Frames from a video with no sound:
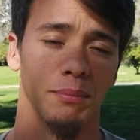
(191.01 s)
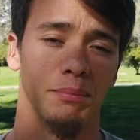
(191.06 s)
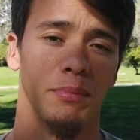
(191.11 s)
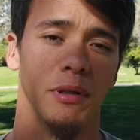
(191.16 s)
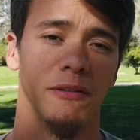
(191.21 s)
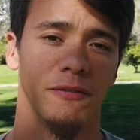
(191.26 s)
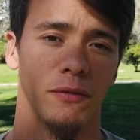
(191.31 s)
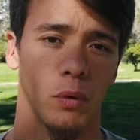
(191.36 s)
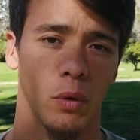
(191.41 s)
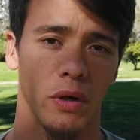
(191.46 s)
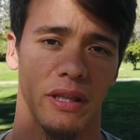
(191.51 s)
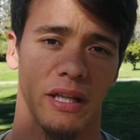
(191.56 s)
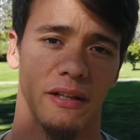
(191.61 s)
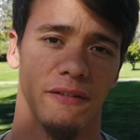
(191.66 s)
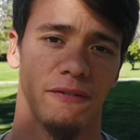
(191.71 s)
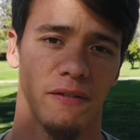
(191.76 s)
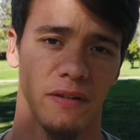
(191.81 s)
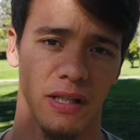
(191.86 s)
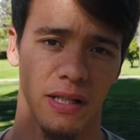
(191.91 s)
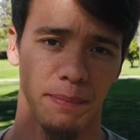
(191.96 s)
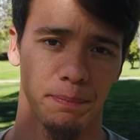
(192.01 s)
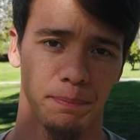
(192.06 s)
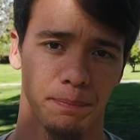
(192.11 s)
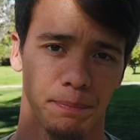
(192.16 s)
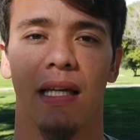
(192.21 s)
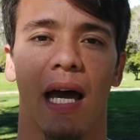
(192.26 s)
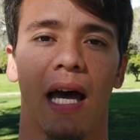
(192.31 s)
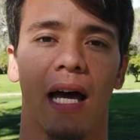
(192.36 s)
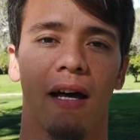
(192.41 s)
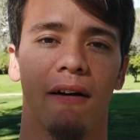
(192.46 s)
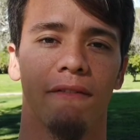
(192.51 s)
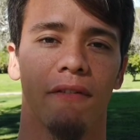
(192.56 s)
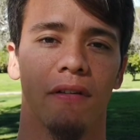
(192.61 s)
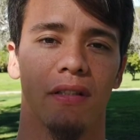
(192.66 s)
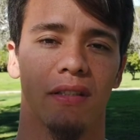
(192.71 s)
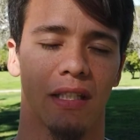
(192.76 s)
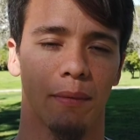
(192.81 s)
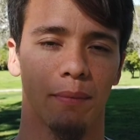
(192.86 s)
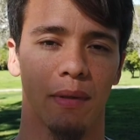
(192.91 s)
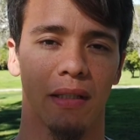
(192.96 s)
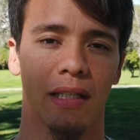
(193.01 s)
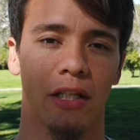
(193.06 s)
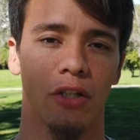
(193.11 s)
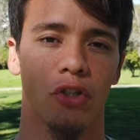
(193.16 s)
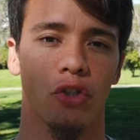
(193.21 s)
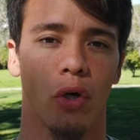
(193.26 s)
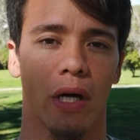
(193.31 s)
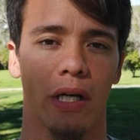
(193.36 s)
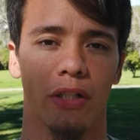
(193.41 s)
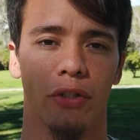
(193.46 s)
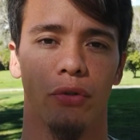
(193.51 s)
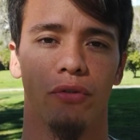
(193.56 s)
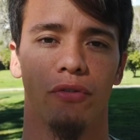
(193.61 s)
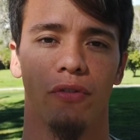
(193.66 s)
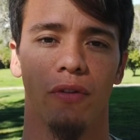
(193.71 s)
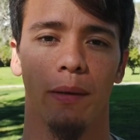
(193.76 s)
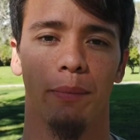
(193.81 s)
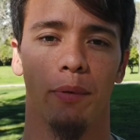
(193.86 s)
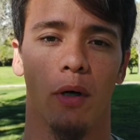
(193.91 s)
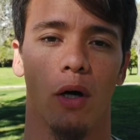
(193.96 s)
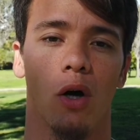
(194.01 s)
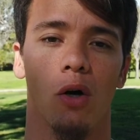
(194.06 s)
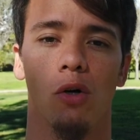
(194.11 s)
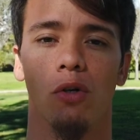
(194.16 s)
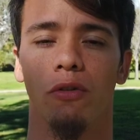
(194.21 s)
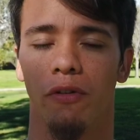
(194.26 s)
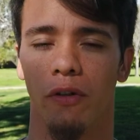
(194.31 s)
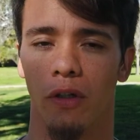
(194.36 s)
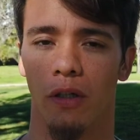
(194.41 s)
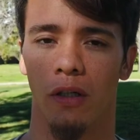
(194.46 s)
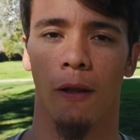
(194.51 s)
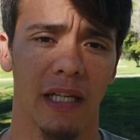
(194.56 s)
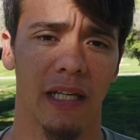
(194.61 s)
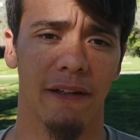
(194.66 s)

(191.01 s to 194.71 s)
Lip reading: before they flip to have something that you're trying to flip over.